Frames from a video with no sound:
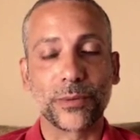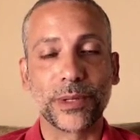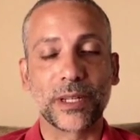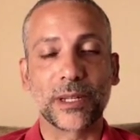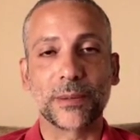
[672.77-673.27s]

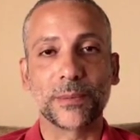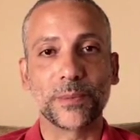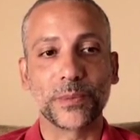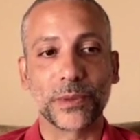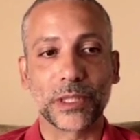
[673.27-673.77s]
become,
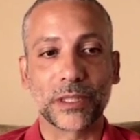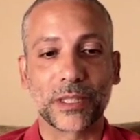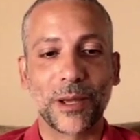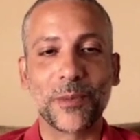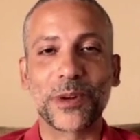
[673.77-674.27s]
in
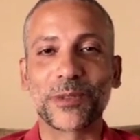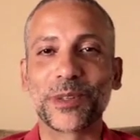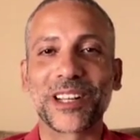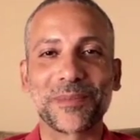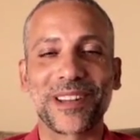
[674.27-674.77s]
some ways,
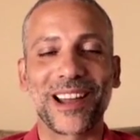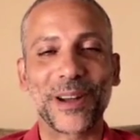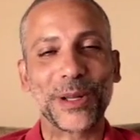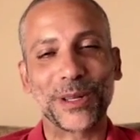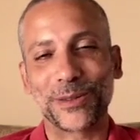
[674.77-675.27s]
become
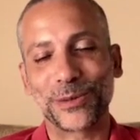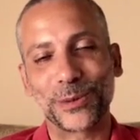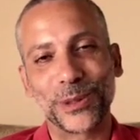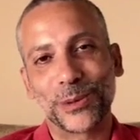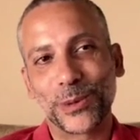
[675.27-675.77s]
tired of.
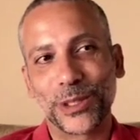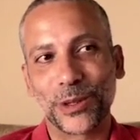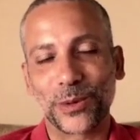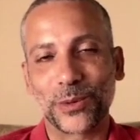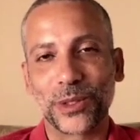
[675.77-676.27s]
We
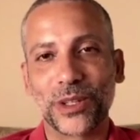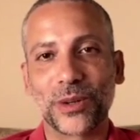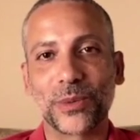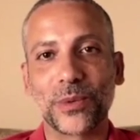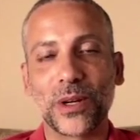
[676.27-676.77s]

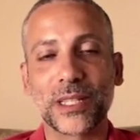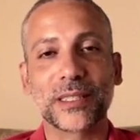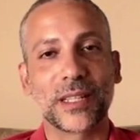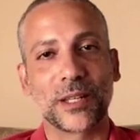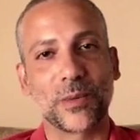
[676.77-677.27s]
don't want
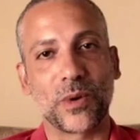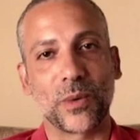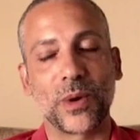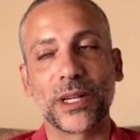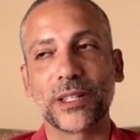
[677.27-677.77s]
it anymore.
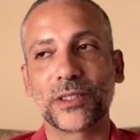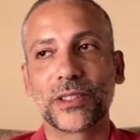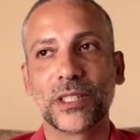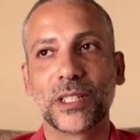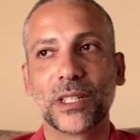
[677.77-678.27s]
Why
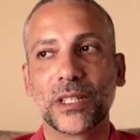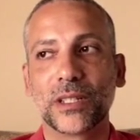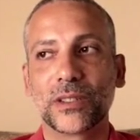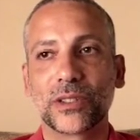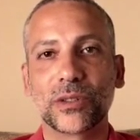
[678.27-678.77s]
else
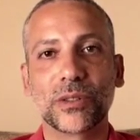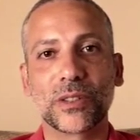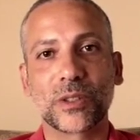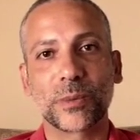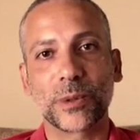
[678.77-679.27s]
choose
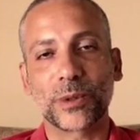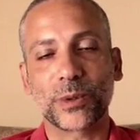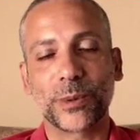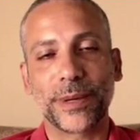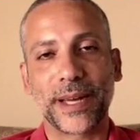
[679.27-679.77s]
a
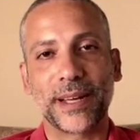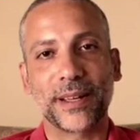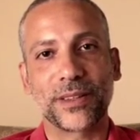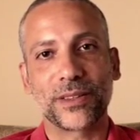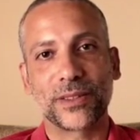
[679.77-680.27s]
spiritual
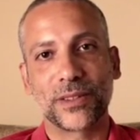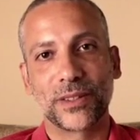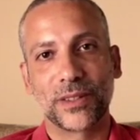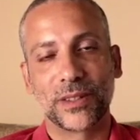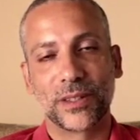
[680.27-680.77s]
path
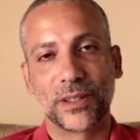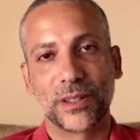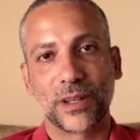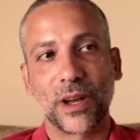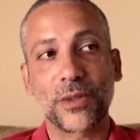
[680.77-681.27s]

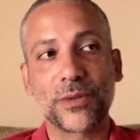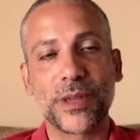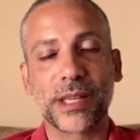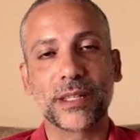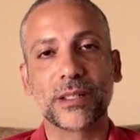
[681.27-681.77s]
other
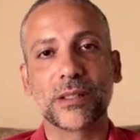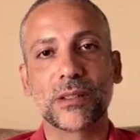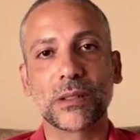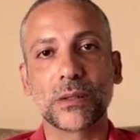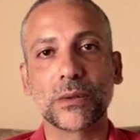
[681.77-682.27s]
than
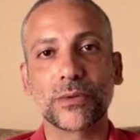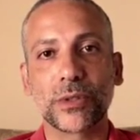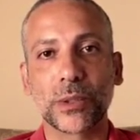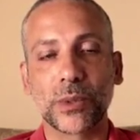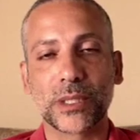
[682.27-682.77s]
to
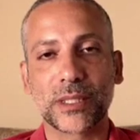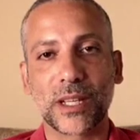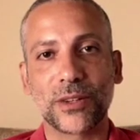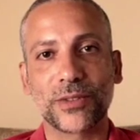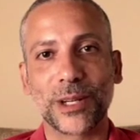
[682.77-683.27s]
free
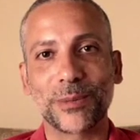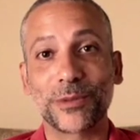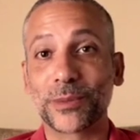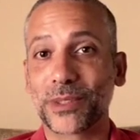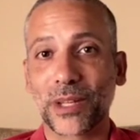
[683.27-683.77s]
oneself up
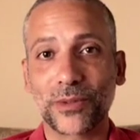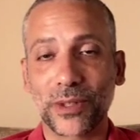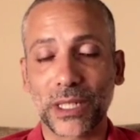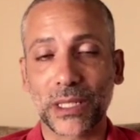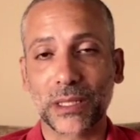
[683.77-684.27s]
from
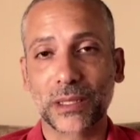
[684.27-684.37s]
suffering?